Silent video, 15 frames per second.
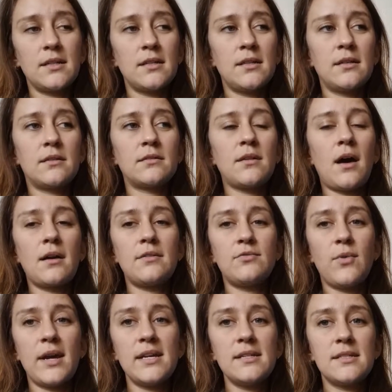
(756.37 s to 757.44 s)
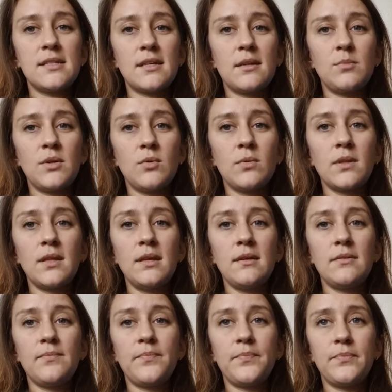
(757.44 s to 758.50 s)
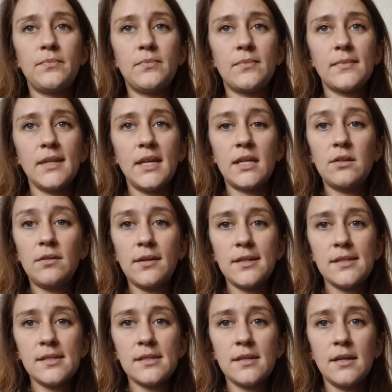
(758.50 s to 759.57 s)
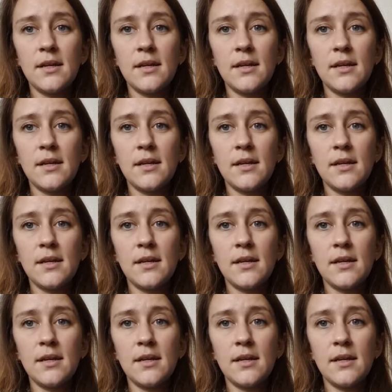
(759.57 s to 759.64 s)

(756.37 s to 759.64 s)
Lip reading: in a lot of ways it can be really ignorant.